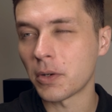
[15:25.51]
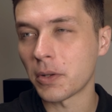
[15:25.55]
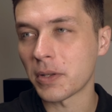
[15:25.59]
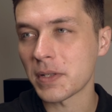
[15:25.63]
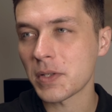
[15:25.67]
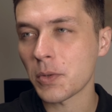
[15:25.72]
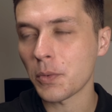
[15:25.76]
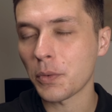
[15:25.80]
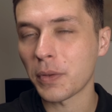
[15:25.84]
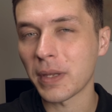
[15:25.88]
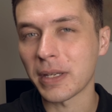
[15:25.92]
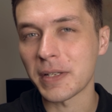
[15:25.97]
know, this
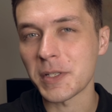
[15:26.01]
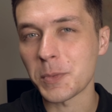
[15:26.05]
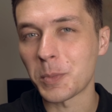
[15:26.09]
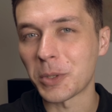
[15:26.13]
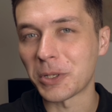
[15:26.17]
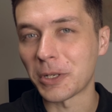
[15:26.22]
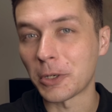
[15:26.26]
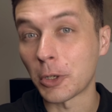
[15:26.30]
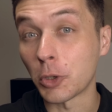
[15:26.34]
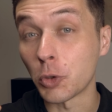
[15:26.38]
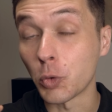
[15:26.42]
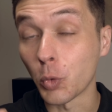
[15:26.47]
whole thing has
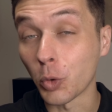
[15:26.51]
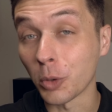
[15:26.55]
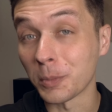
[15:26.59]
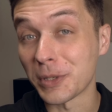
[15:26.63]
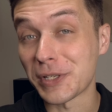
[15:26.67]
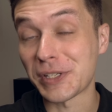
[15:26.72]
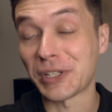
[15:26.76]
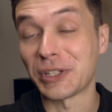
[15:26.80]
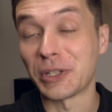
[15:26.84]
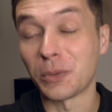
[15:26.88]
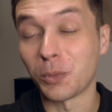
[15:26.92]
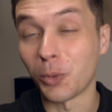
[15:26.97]
been an
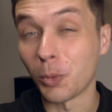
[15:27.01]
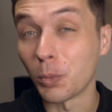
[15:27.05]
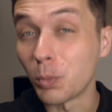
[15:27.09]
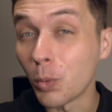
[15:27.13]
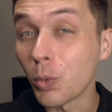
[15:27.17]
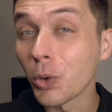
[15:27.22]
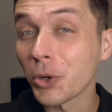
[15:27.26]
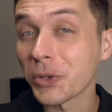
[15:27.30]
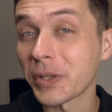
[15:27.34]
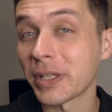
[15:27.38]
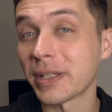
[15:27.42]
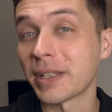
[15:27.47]
enormously
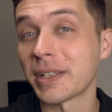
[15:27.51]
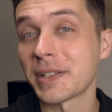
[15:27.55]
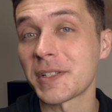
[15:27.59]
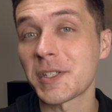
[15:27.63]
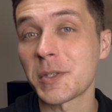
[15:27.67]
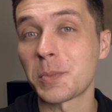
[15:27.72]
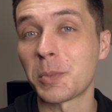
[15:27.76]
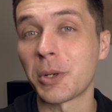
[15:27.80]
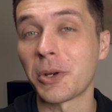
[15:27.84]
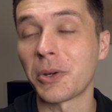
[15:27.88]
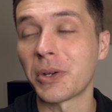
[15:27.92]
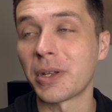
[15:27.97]
rewarding
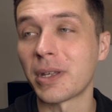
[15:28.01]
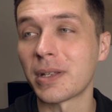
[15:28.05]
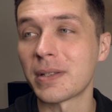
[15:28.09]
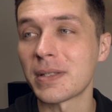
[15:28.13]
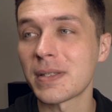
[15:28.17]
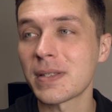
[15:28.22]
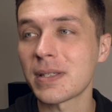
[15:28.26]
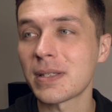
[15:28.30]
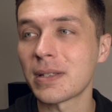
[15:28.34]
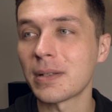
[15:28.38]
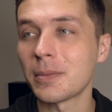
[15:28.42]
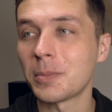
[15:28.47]

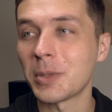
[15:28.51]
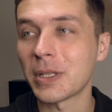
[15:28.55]
experience